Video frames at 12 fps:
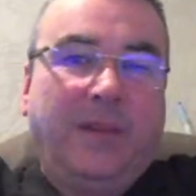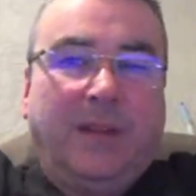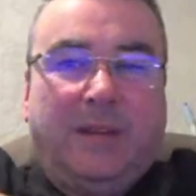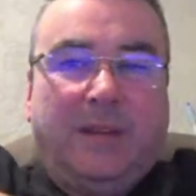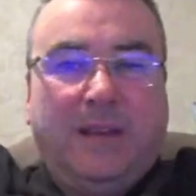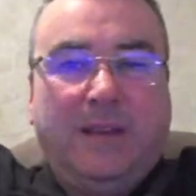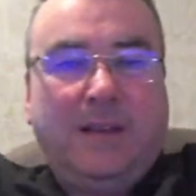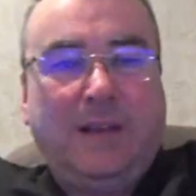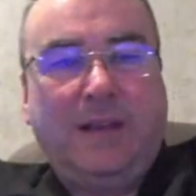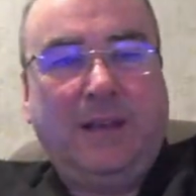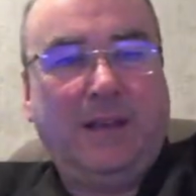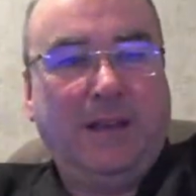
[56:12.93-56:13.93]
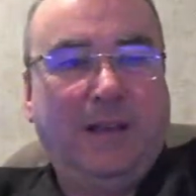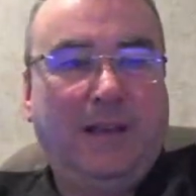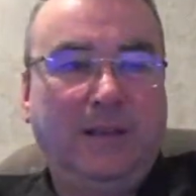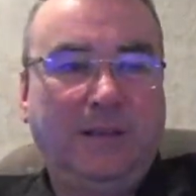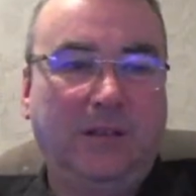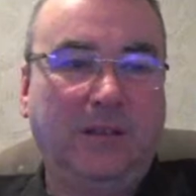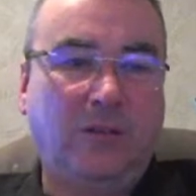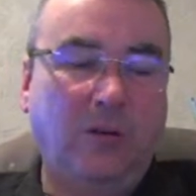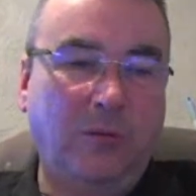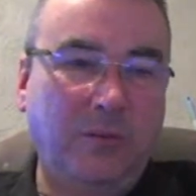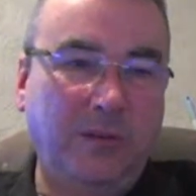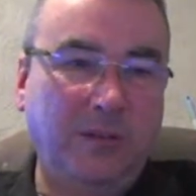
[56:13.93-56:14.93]
I think the
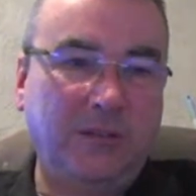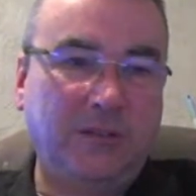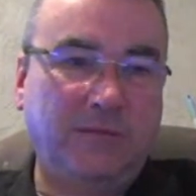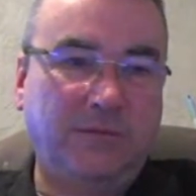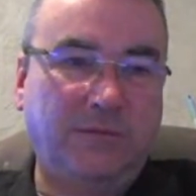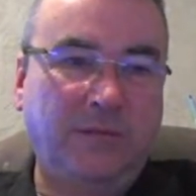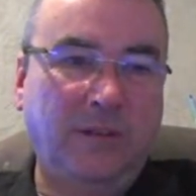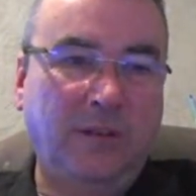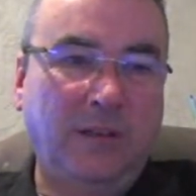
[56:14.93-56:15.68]
cormorants have